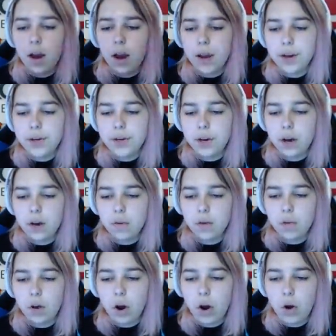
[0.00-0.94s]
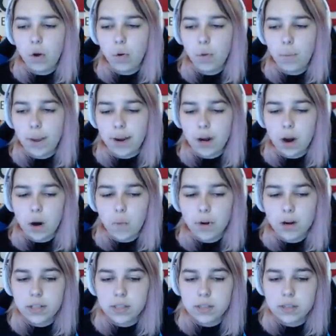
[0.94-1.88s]
I know. Oh my god,
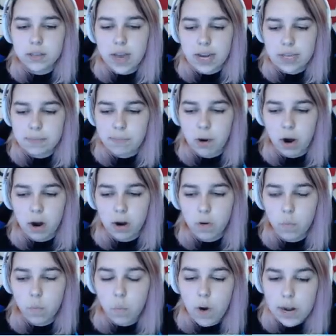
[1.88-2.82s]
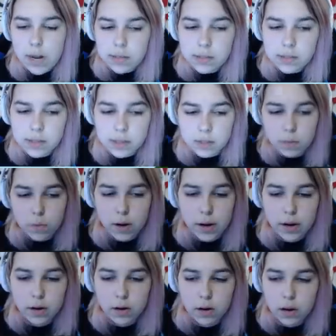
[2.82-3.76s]
what is this next part? What is this
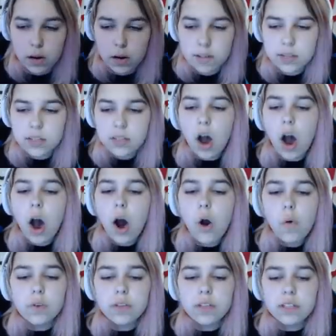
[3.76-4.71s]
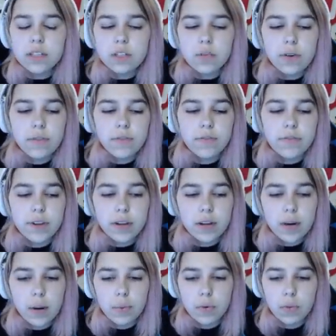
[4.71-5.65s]
one? Is this oh, does this one fill
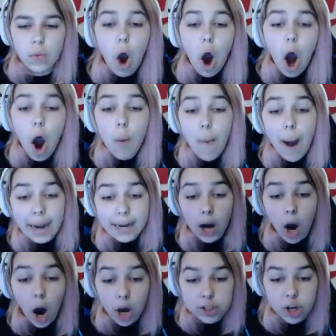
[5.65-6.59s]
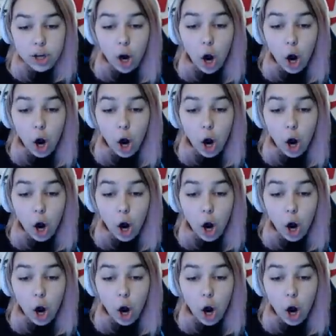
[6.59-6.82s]
it up with Oh my oh. gosh!